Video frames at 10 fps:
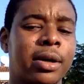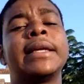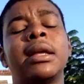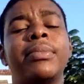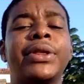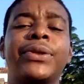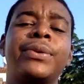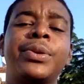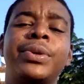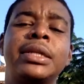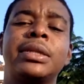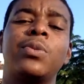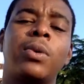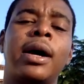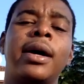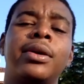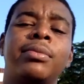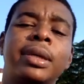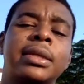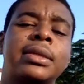The number three reason why your
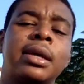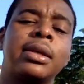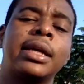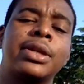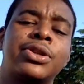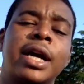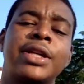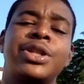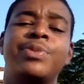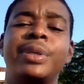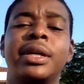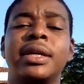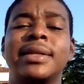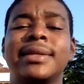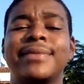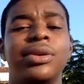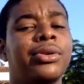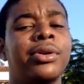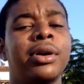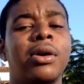mix sound like trash is because
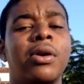you're